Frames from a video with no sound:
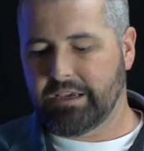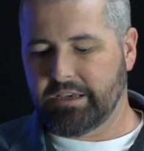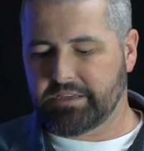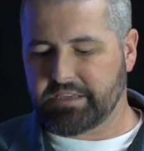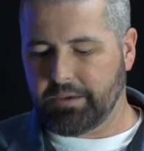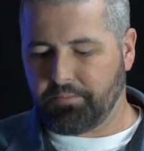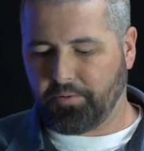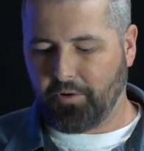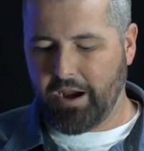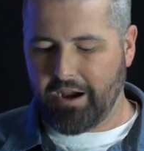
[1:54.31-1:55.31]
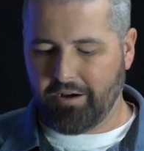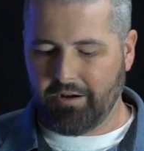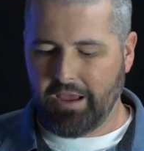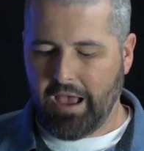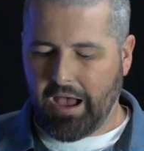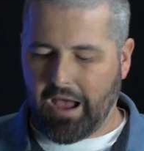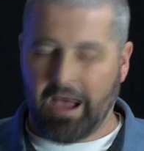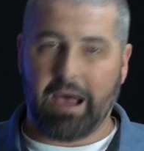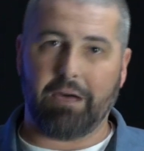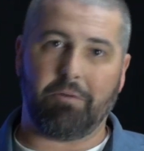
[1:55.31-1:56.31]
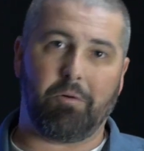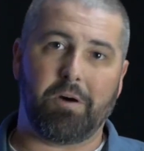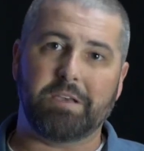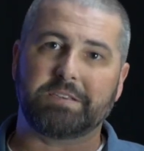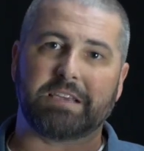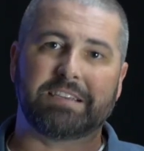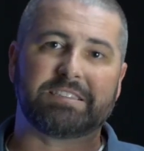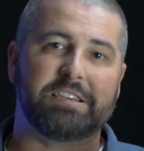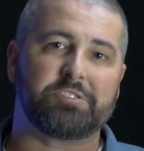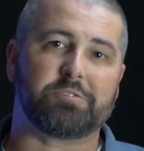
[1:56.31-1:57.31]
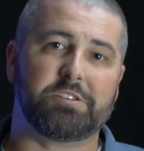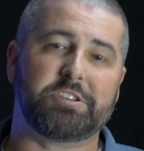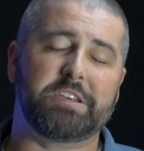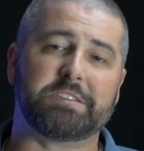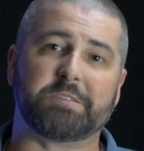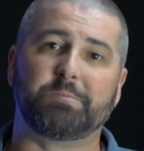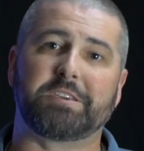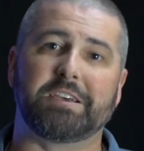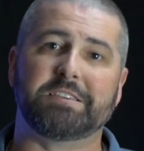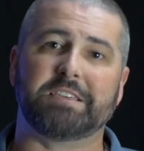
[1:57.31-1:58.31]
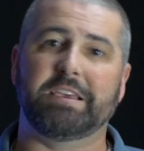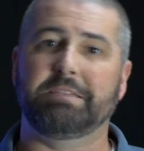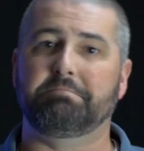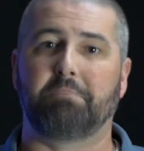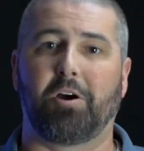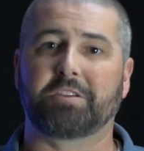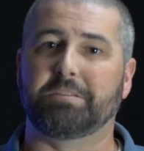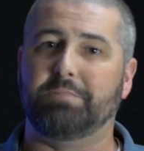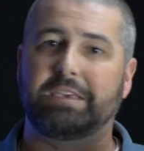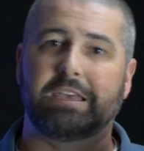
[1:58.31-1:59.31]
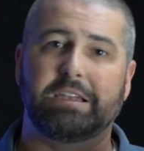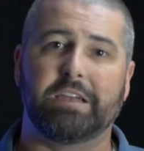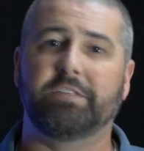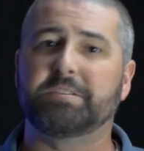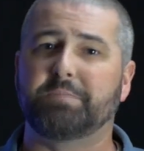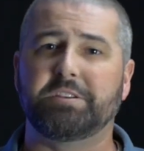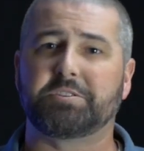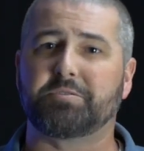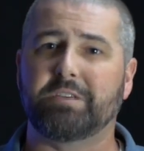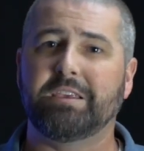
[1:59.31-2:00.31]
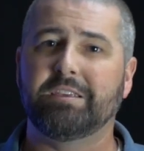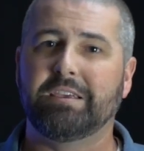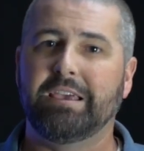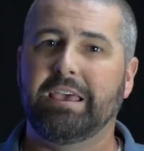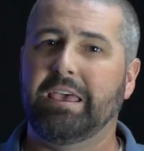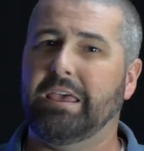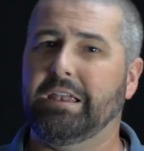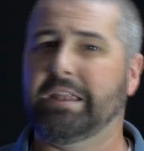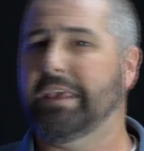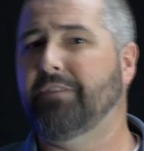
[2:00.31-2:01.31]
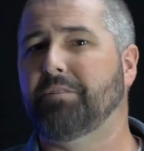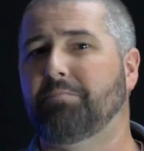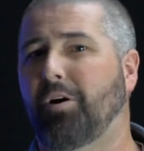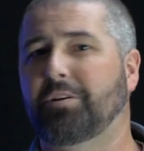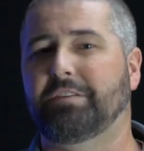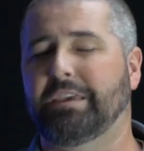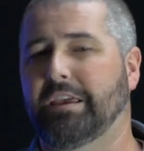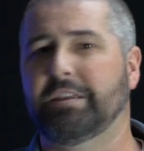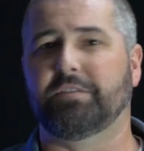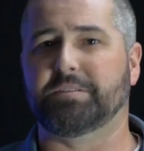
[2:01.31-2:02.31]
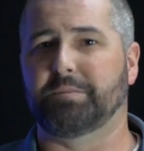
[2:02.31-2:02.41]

You see, prayer was essential to Jesus because it marked the beginning of his ministry and it even marked the end of his